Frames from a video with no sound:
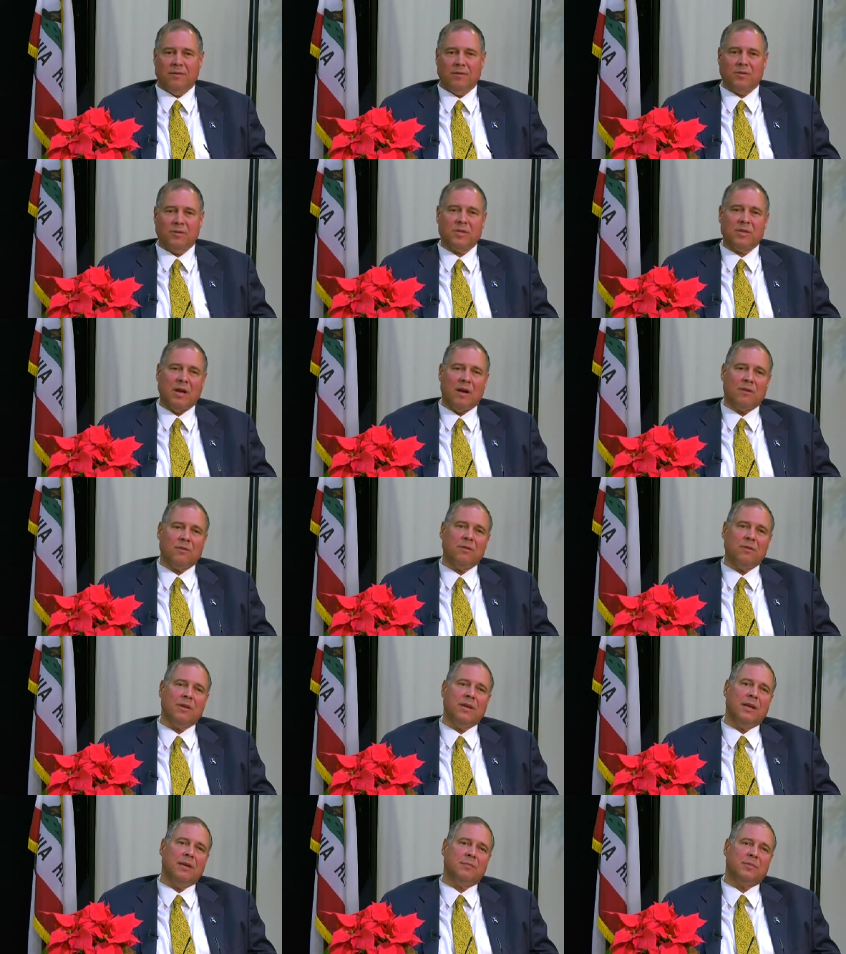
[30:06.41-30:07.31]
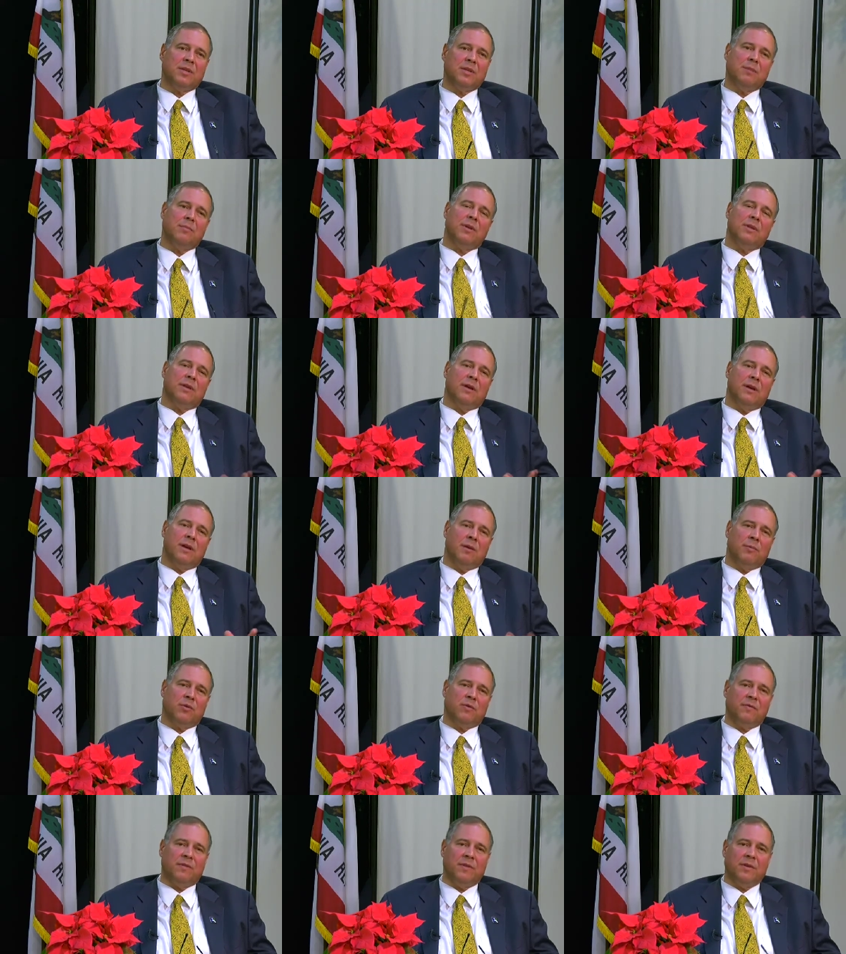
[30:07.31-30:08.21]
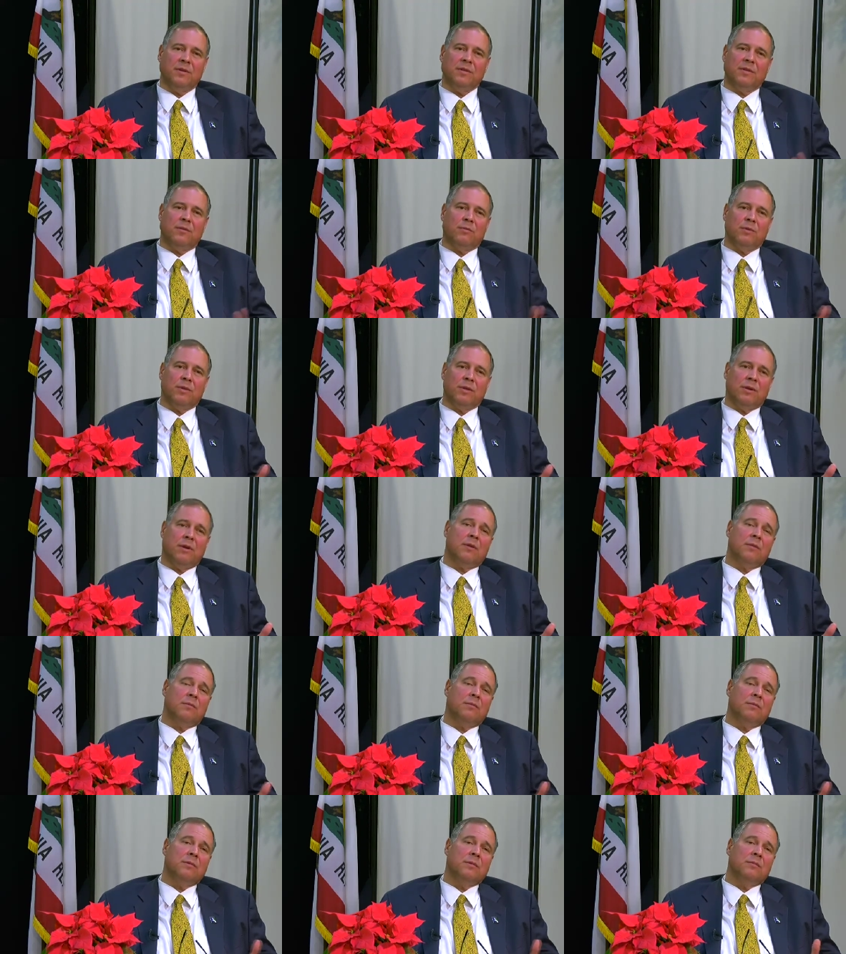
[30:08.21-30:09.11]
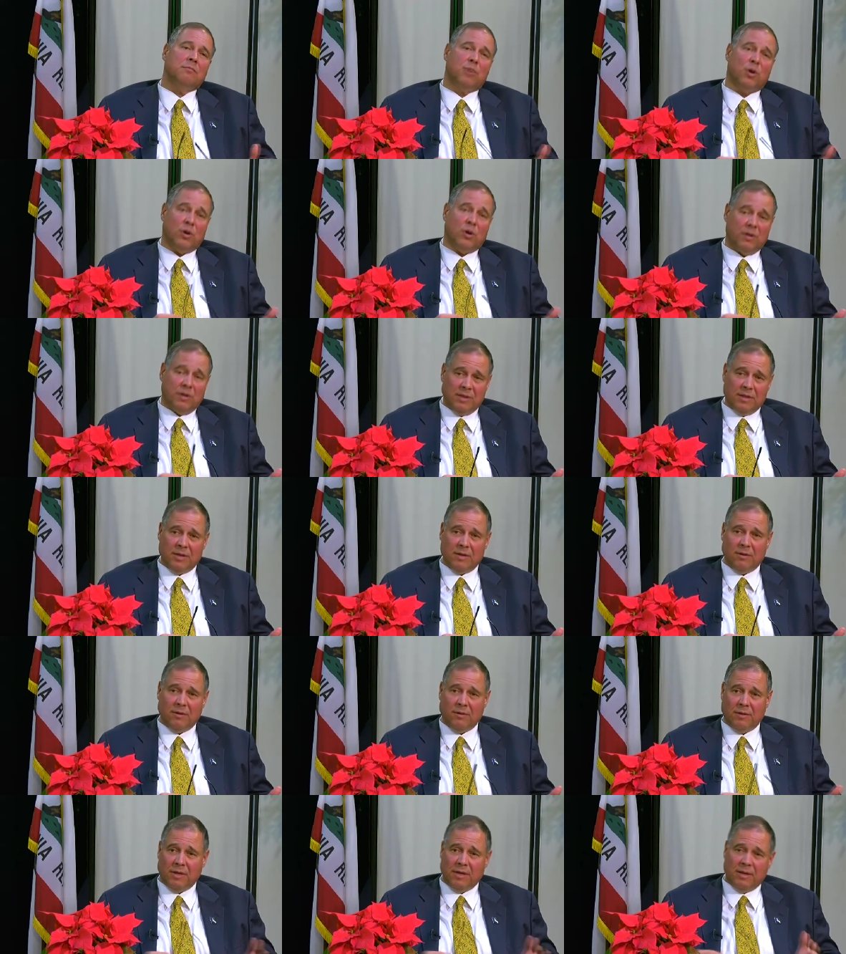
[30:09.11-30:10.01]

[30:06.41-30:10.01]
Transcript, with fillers: There's soccer games up on the upper fields that really aren't part of Ladera right.